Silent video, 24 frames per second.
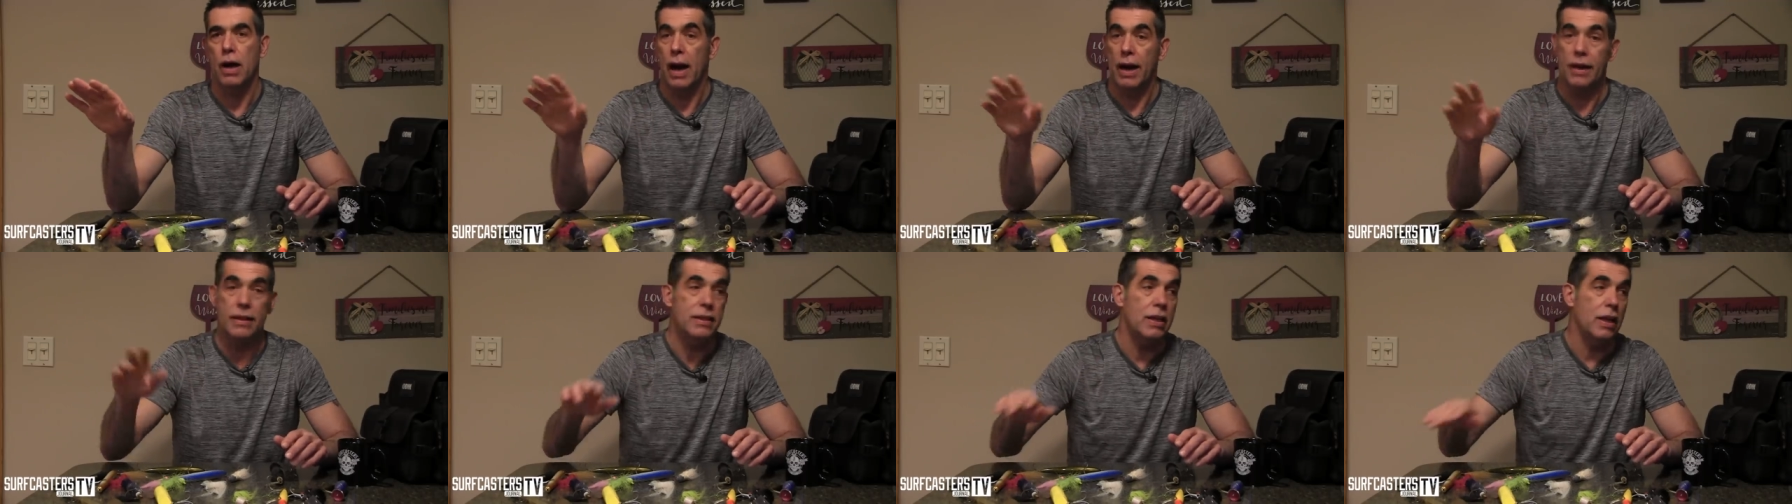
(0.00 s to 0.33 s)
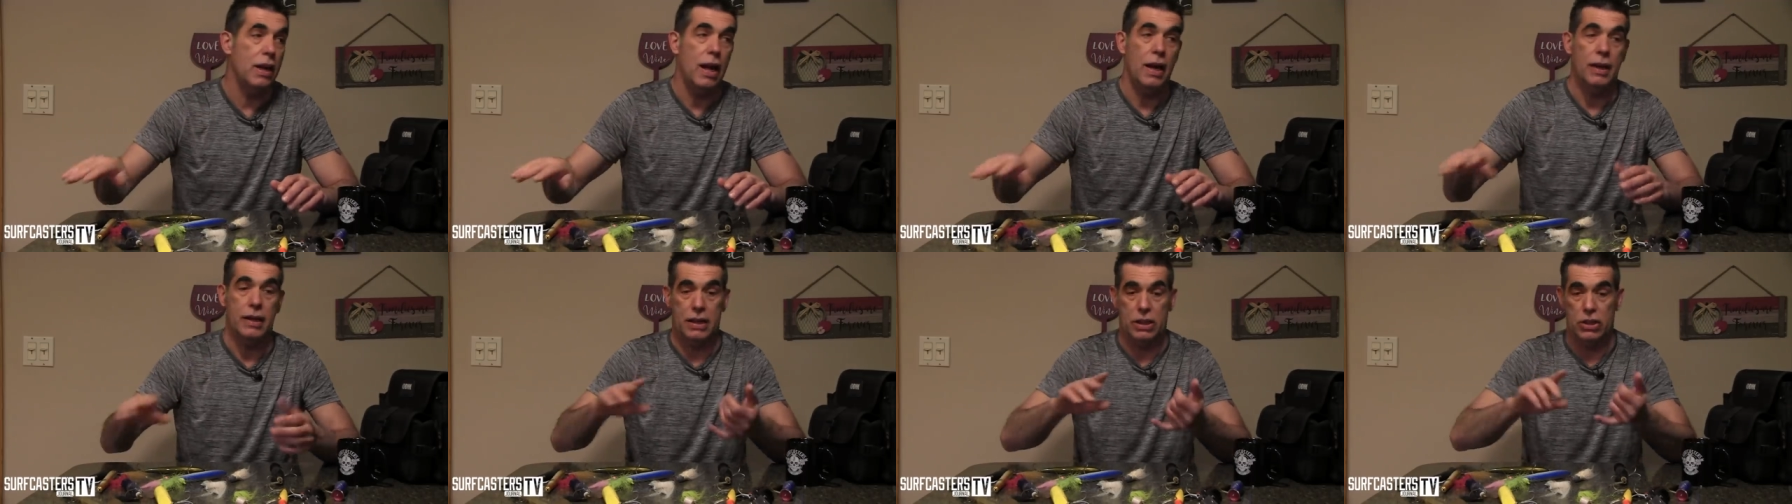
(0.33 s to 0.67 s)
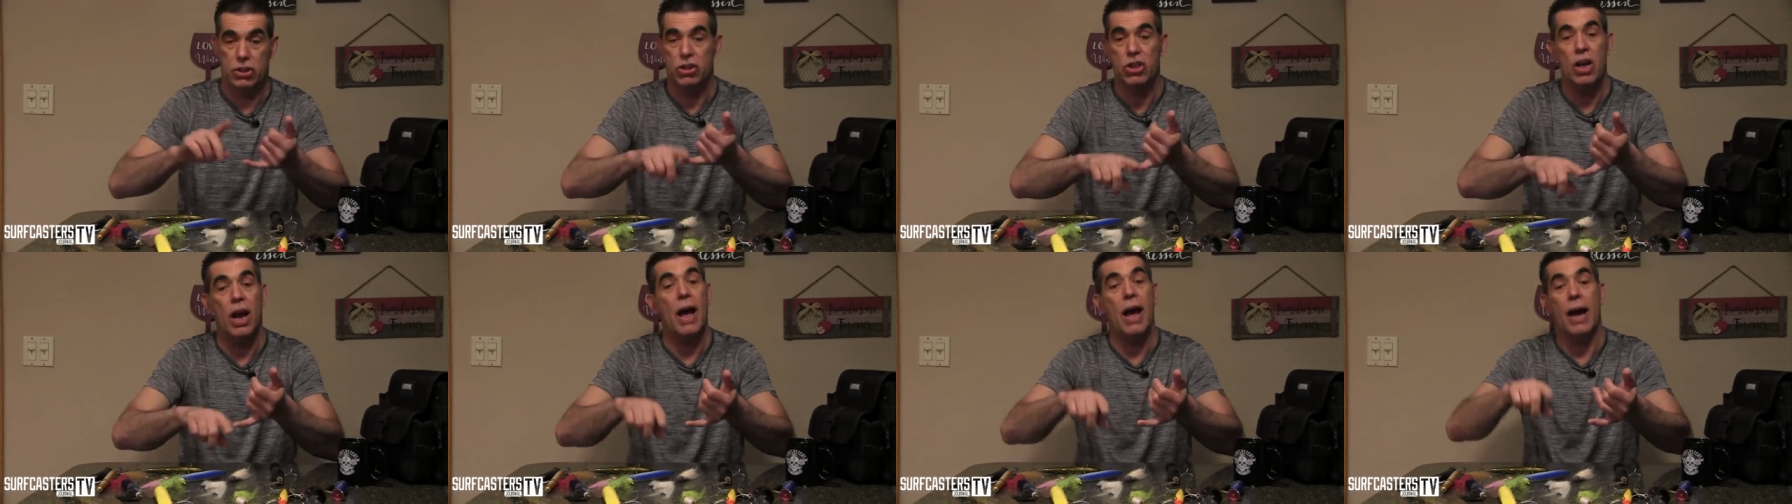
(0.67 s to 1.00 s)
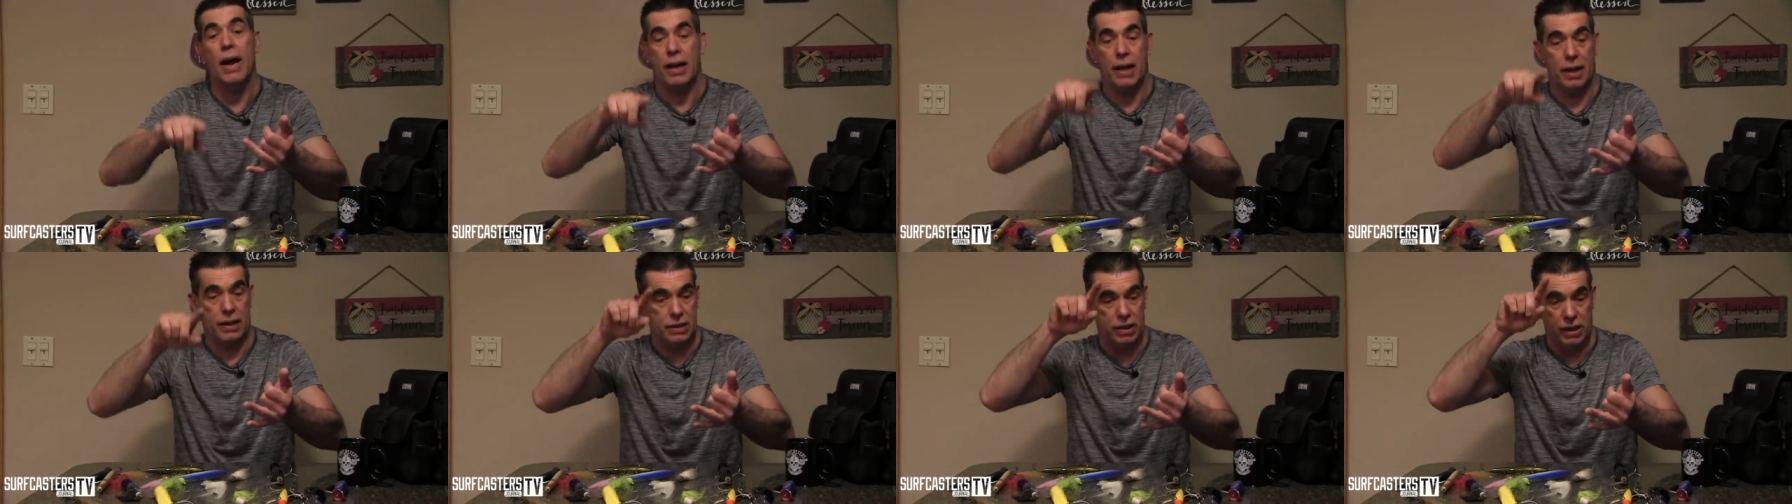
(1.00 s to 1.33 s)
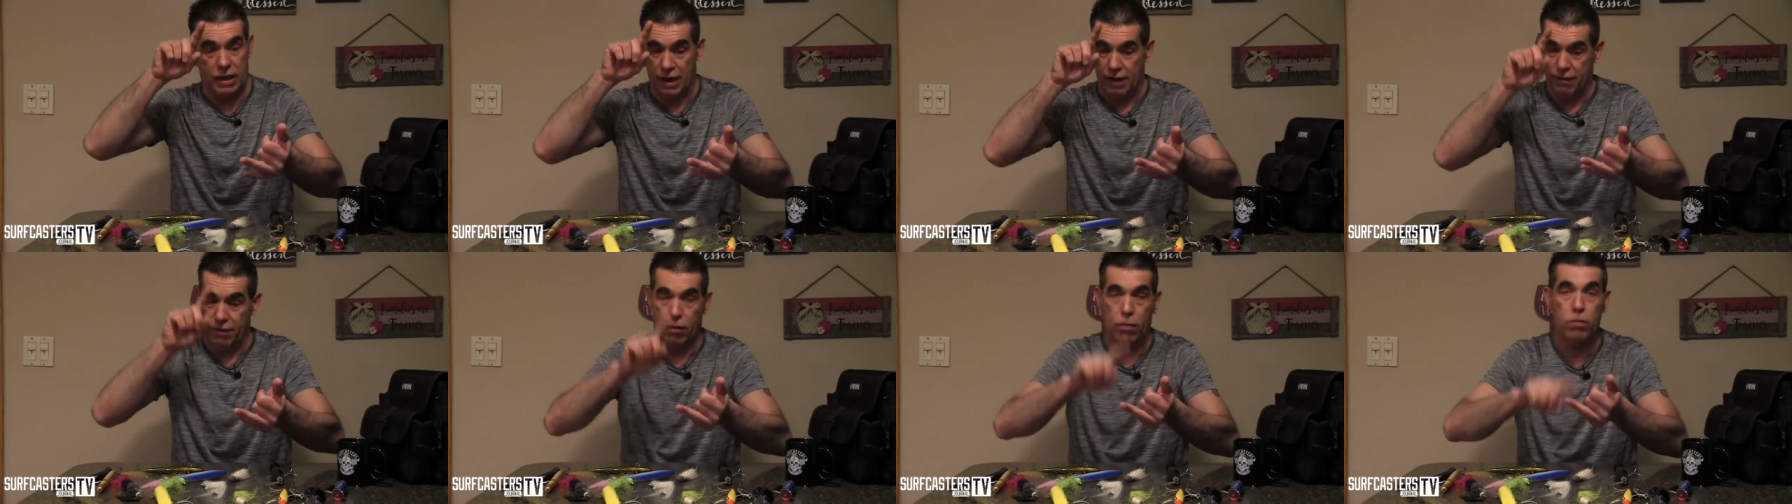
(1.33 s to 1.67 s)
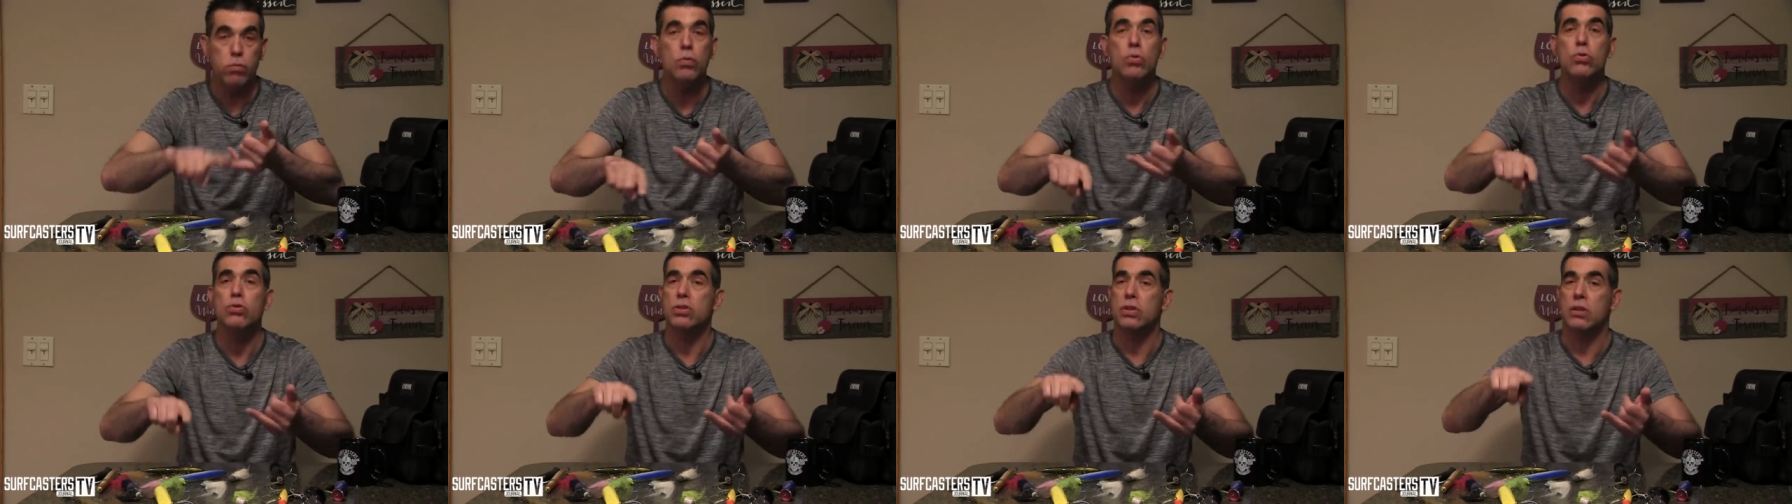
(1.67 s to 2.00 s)
I did have a jack, I did have a
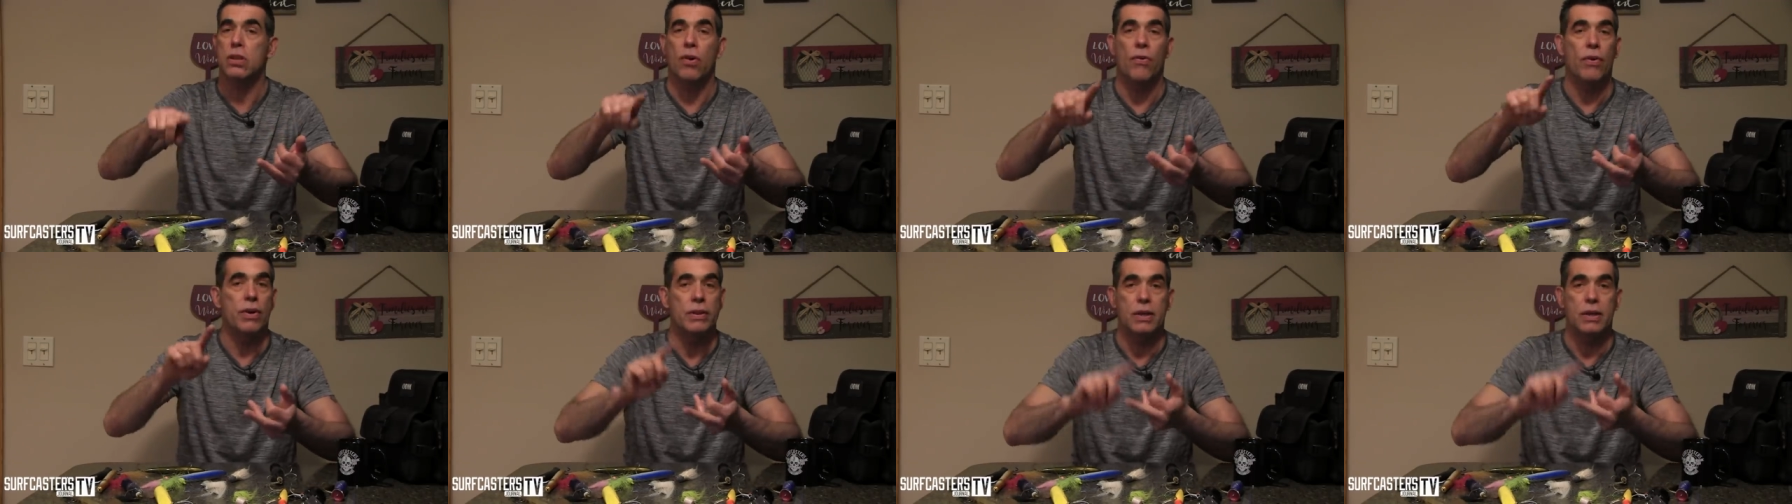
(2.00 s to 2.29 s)
rooster,